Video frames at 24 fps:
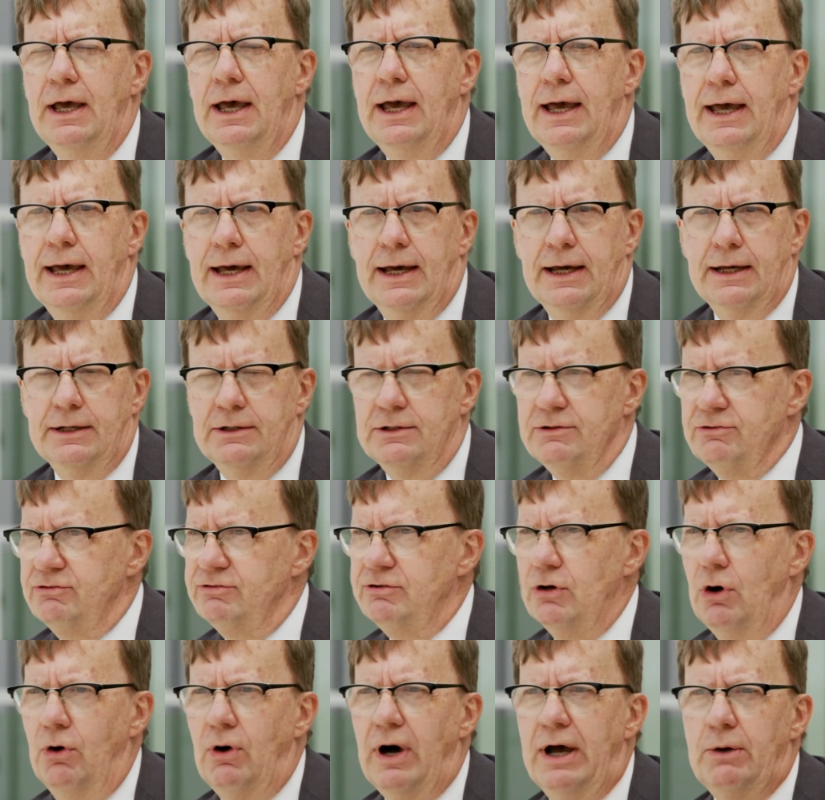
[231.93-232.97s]
And
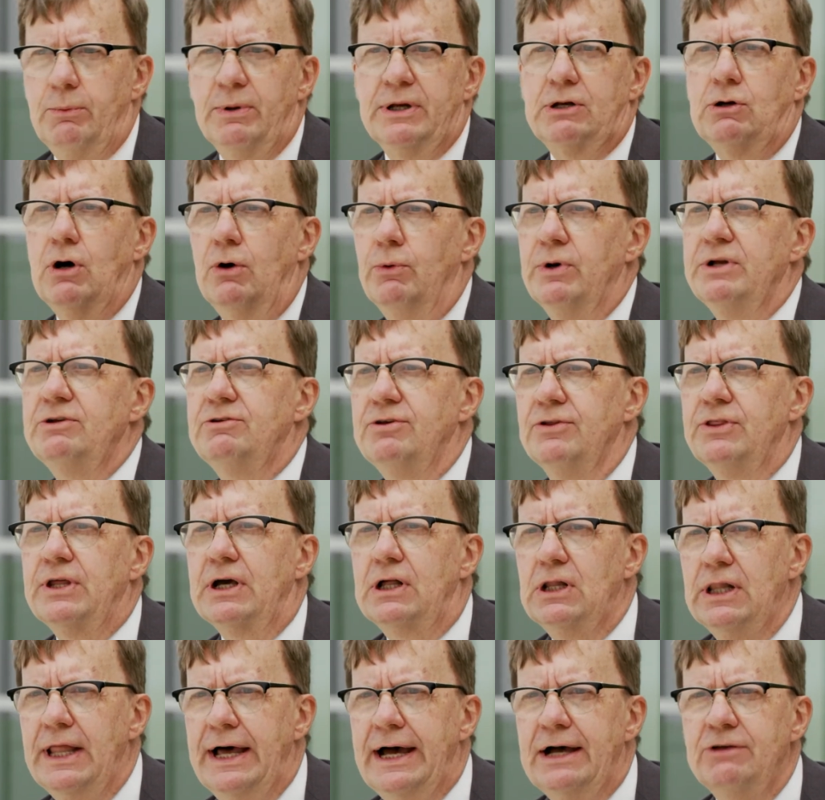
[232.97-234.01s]
so I would go into the
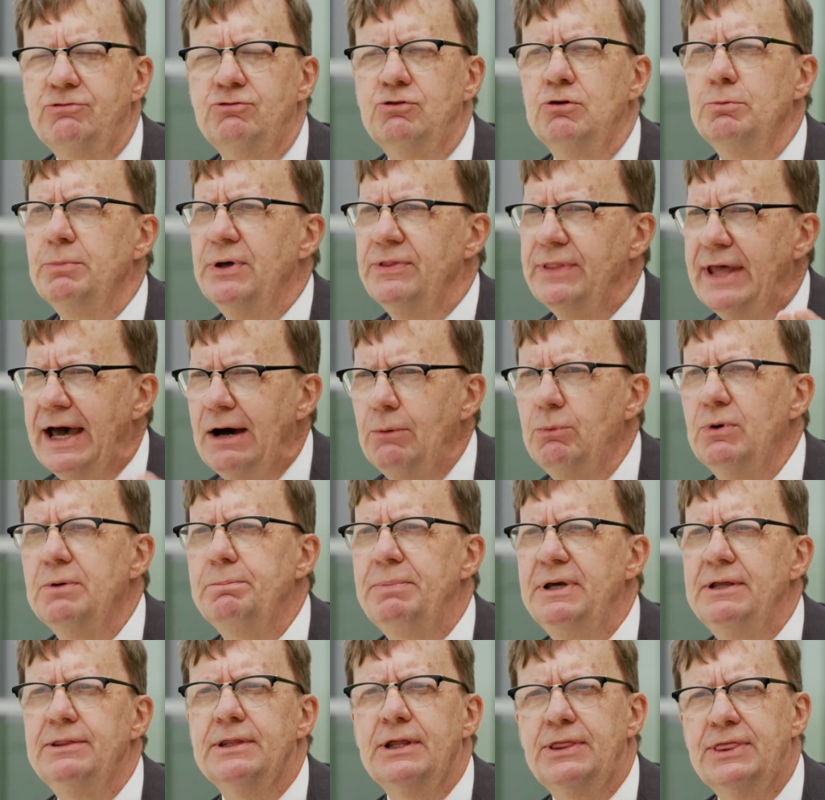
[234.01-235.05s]
classroom, and that would
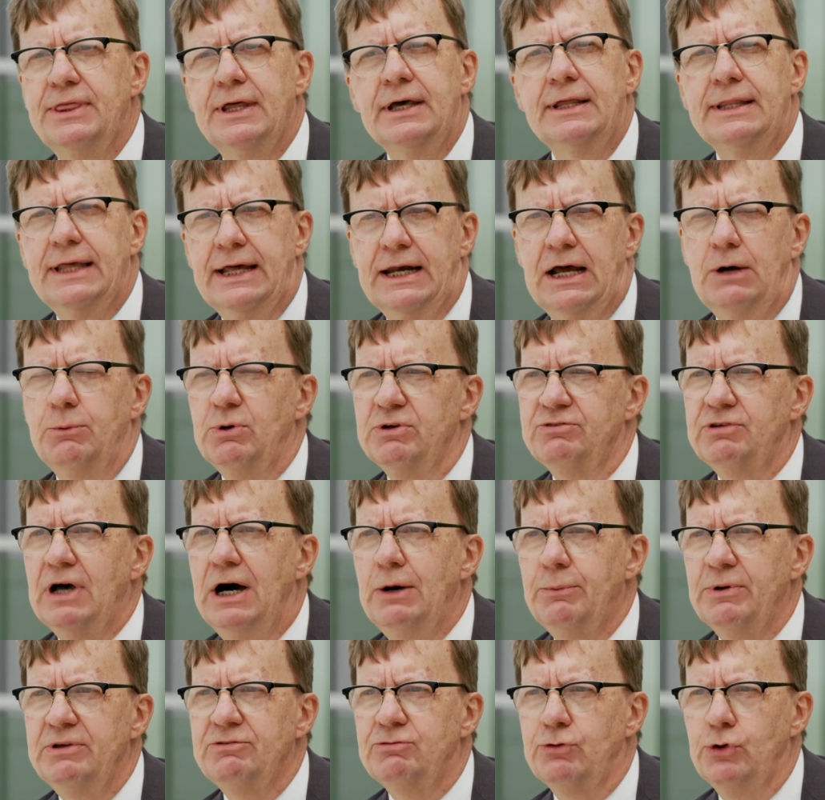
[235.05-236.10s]
be the thing that I was
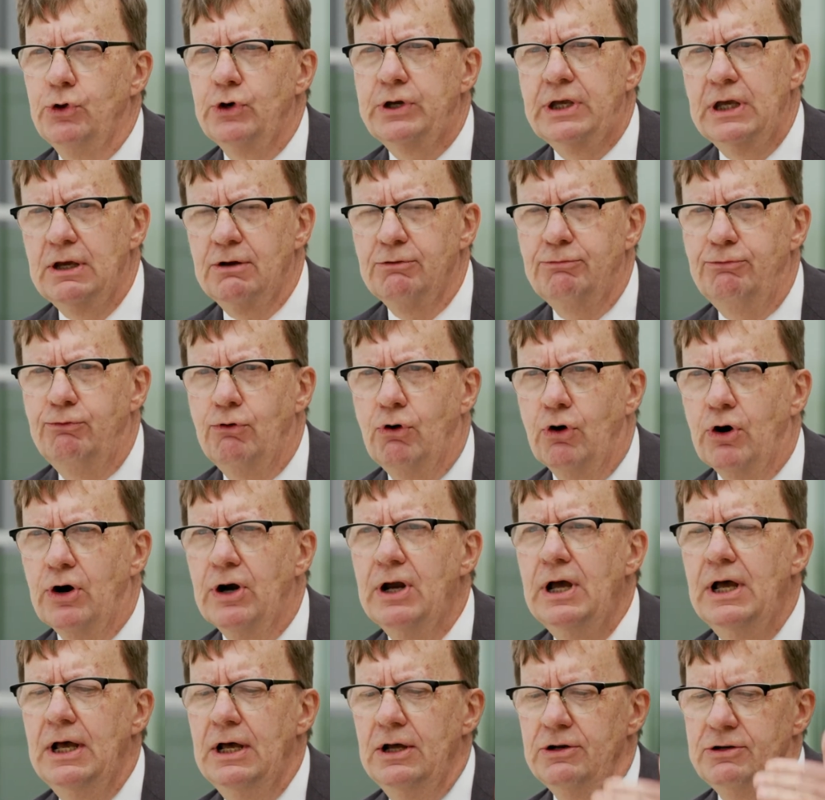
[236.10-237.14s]
always looking for.
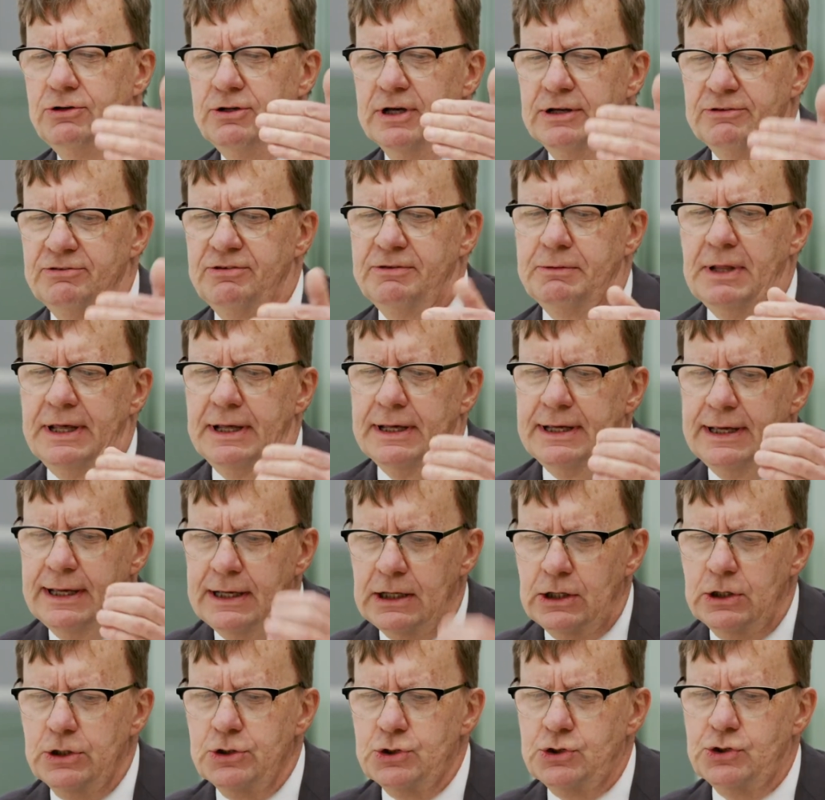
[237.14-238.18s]
Does the
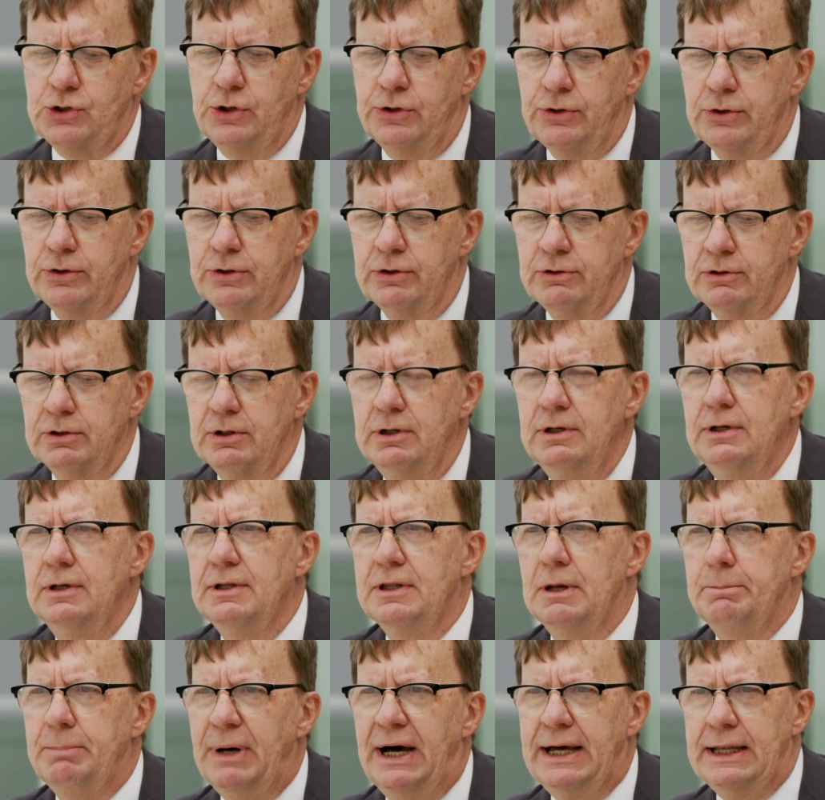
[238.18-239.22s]
English learner,
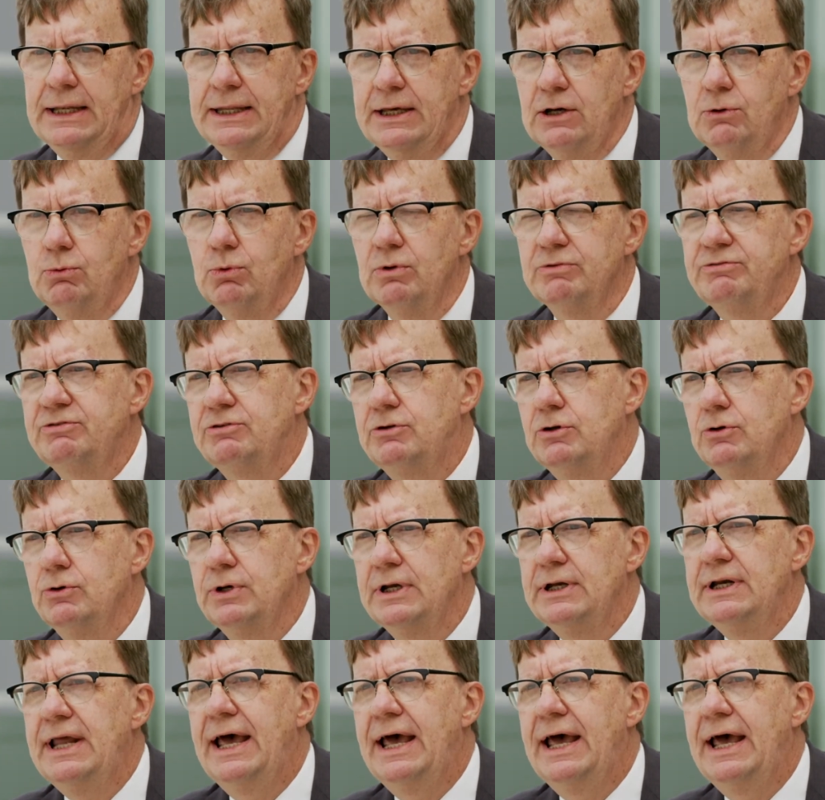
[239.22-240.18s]
the bilingual student,